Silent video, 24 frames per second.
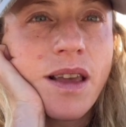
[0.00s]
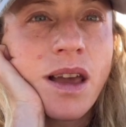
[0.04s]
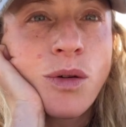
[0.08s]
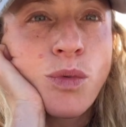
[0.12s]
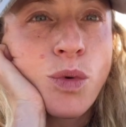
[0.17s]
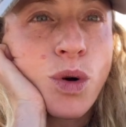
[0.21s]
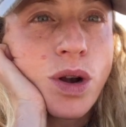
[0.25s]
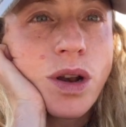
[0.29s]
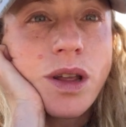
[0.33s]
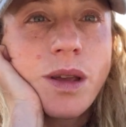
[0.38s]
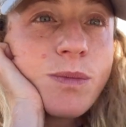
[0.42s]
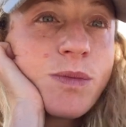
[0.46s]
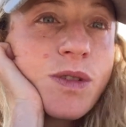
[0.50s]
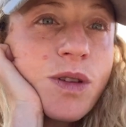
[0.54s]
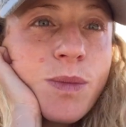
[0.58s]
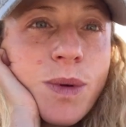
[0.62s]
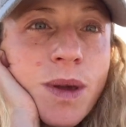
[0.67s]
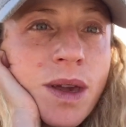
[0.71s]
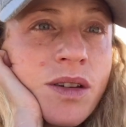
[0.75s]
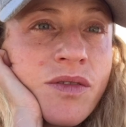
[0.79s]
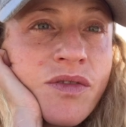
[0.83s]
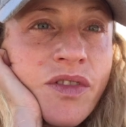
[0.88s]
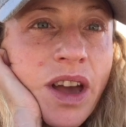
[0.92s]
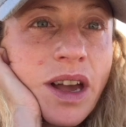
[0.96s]
I want him to be
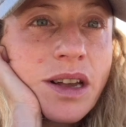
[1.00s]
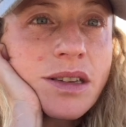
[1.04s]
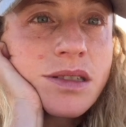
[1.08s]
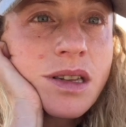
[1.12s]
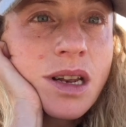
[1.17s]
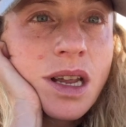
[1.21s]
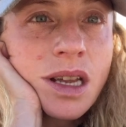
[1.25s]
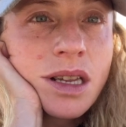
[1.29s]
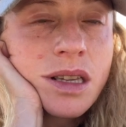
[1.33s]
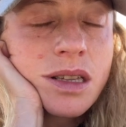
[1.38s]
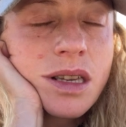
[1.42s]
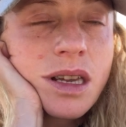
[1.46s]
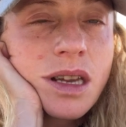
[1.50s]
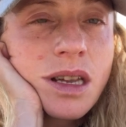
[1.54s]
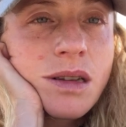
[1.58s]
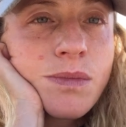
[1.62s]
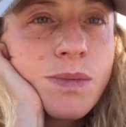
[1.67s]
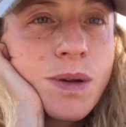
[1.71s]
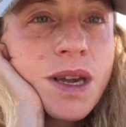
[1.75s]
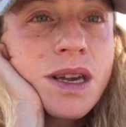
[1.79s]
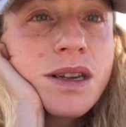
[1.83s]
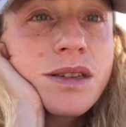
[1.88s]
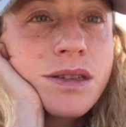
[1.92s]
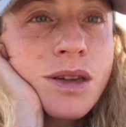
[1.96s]
unvaccinated
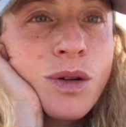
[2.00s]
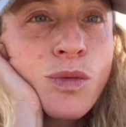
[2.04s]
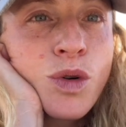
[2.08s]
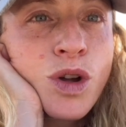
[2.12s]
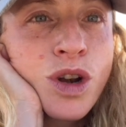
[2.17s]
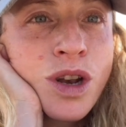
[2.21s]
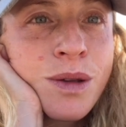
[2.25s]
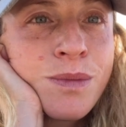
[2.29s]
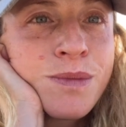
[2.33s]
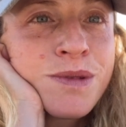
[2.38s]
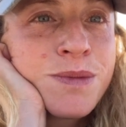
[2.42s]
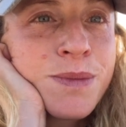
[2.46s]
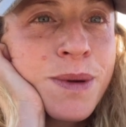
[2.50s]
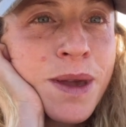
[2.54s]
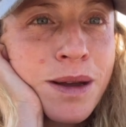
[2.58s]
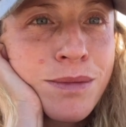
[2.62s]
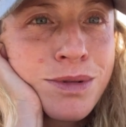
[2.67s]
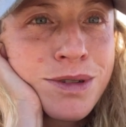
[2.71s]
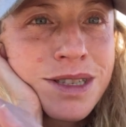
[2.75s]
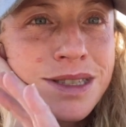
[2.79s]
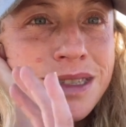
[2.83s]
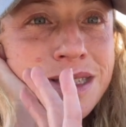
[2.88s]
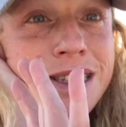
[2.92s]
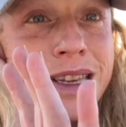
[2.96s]
because I want him to be
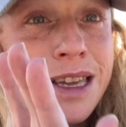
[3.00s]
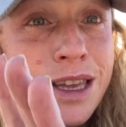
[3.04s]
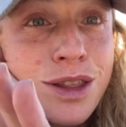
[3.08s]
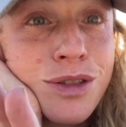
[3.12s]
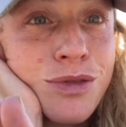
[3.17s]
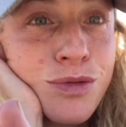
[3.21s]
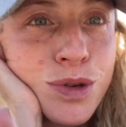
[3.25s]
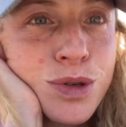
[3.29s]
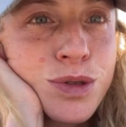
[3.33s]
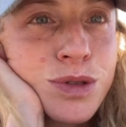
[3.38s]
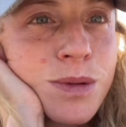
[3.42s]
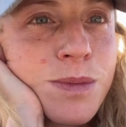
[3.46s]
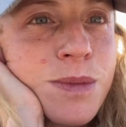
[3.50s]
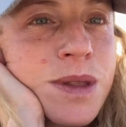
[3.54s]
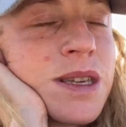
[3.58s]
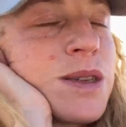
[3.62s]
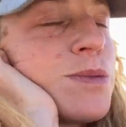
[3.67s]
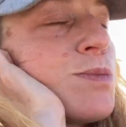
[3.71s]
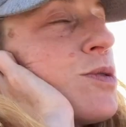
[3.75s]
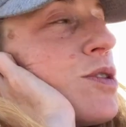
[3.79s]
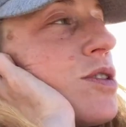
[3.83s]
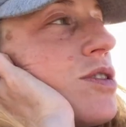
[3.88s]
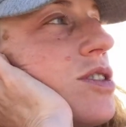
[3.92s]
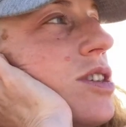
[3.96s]
able to see through some of this
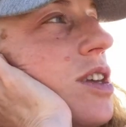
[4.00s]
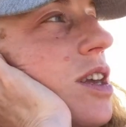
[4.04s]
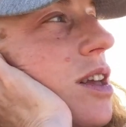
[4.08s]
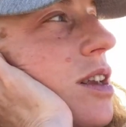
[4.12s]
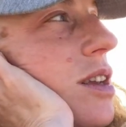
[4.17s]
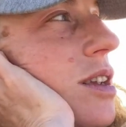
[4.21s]
bullshit.